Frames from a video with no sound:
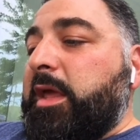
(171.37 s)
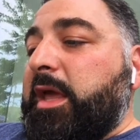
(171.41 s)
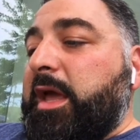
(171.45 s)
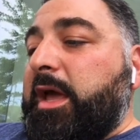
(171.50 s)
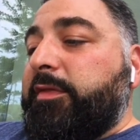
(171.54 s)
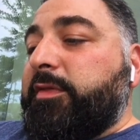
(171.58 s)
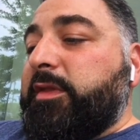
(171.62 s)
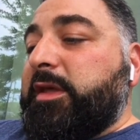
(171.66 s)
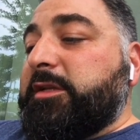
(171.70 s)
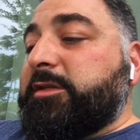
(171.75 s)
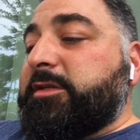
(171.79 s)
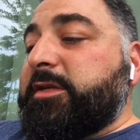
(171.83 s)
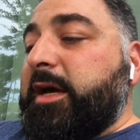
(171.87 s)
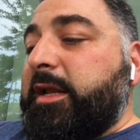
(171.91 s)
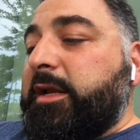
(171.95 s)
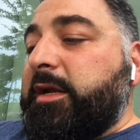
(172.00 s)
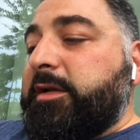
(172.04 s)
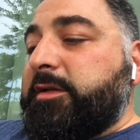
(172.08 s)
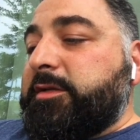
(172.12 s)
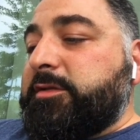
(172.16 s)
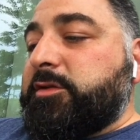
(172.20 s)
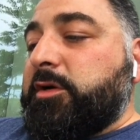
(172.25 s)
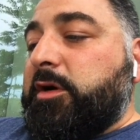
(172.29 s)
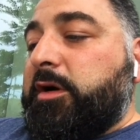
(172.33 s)
And the
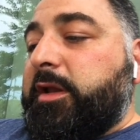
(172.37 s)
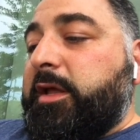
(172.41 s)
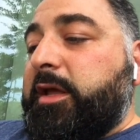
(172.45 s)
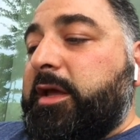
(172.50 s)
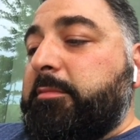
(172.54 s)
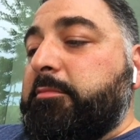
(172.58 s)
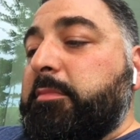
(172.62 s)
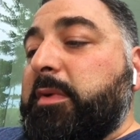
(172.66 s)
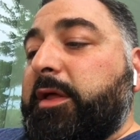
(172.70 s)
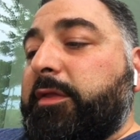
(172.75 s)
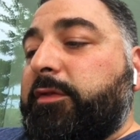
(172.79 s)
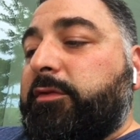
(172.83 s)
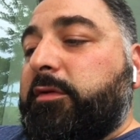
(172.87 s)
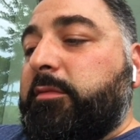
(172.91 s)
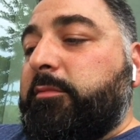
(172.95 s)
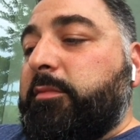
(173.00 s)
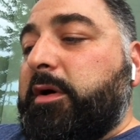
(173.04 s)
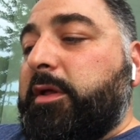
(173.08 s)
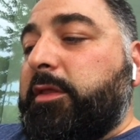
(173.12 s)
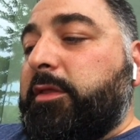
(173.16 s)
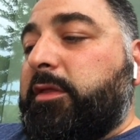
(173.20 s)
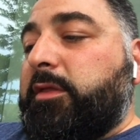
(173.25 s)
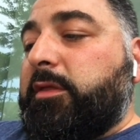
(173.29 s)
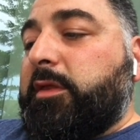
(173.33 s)
tenant is on a
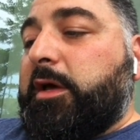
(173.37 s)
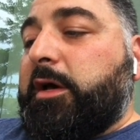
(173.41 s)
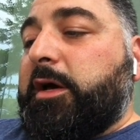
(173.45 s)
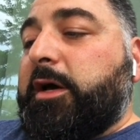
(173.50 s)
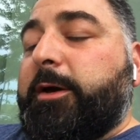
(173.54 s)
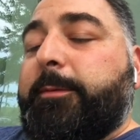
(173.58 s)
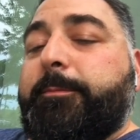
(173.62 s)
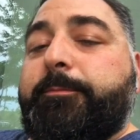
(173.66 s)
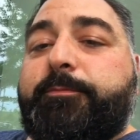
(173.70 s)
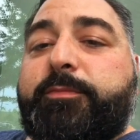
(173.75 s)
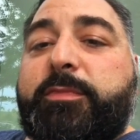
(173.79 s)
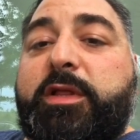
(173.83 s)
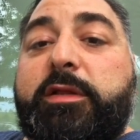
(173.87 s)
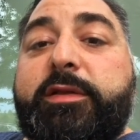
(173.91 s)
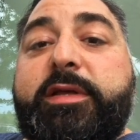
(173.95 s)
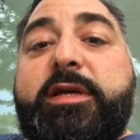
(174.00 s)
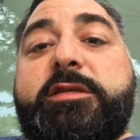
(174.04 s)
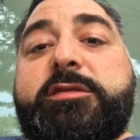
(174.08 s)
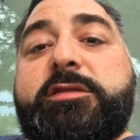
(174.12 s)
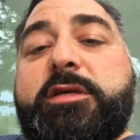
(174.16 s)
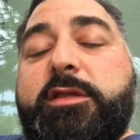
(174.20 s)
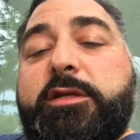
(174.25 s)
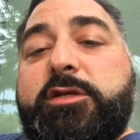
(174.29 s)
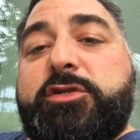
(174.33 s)
month-to-month
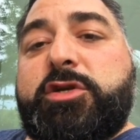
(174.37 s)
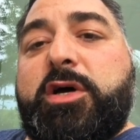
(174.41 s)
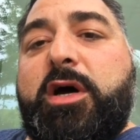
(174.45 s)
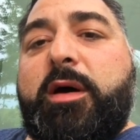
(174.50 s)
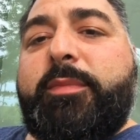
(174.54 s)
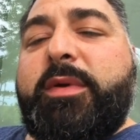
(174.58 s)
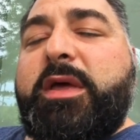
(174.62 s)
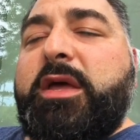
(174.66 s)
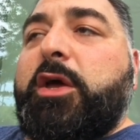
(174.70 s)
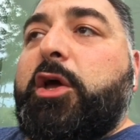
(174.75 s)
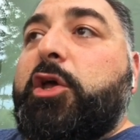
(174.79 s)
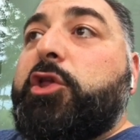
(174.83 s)
lease on the top.